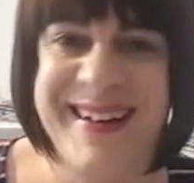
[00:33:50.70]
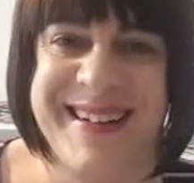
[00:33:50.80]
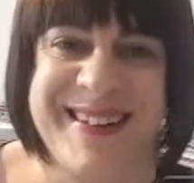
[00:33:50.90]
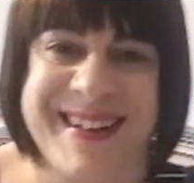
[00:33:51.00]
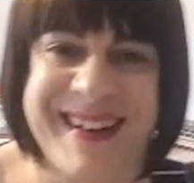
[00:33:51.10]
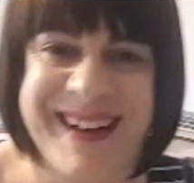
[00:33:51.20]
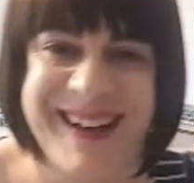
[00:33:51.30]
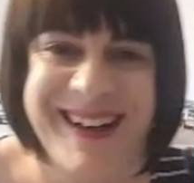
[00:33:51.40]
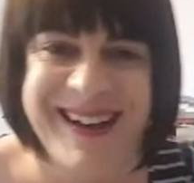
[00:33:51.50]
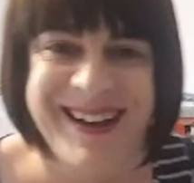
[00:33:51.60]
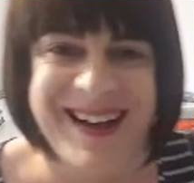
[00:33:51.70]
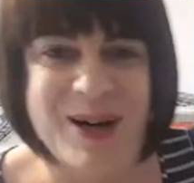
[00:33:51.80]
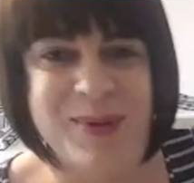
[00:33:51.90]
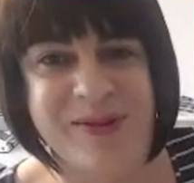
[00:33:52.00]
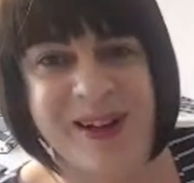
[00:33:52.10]
like that,
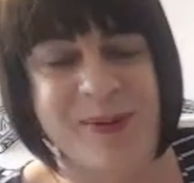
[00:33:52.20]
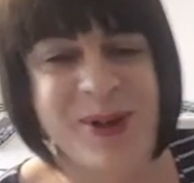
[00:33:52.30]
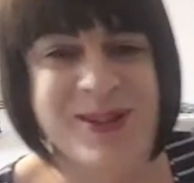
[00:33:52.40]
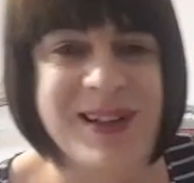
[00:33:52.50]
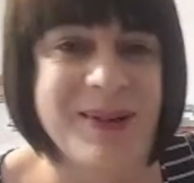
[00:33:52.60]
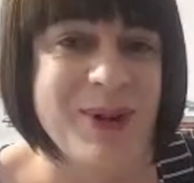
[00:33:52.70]
help a fellow modeller.